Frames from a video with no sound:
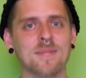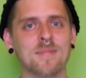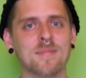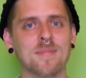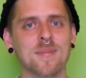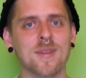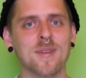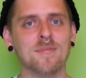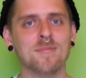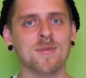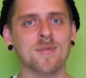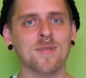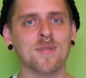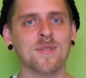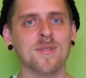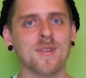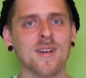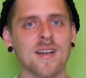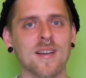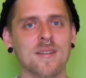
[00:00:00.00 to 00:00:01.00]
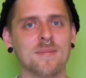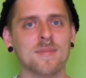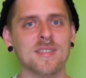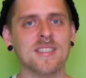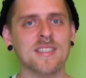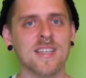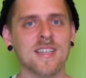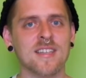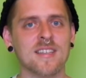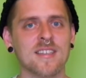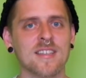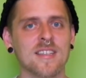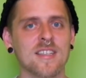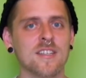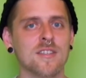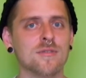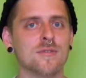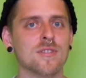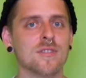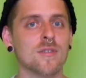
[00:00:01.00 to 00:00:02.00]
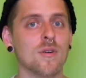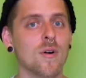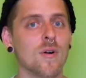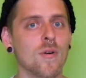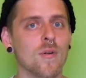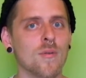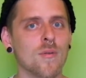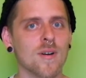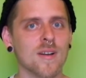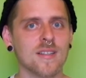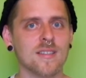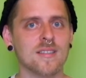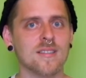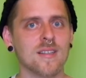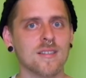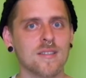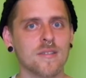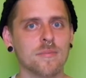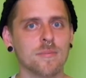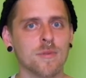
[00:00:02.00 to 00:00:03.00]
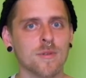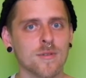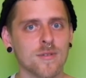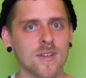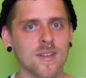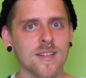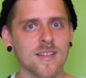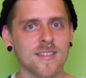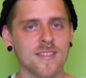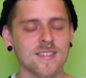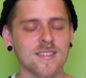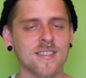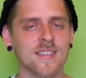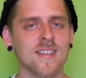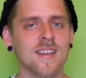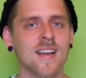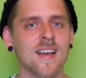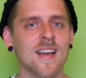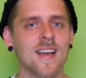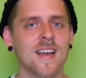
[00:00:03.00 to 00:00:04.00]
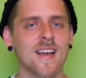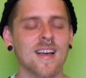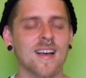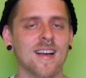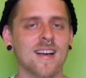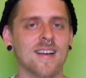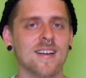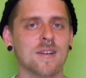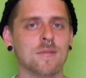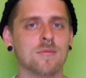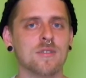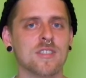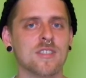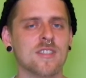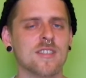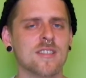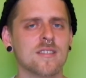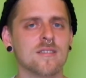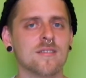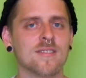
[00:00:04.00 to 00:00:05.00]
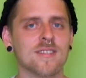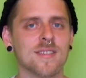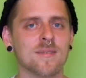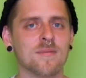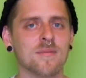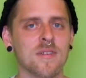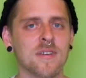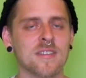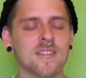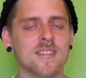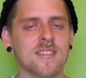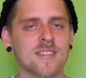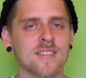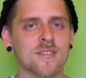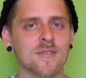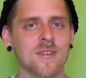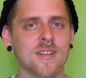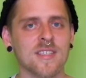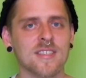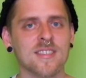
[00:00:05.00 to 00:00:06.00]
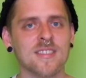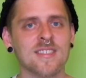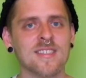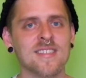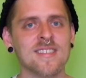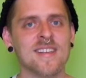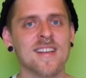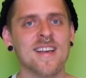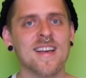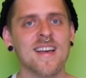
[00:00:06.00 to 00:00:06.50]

people mistakenly use on as dative plural ending, which leads to some funny situations,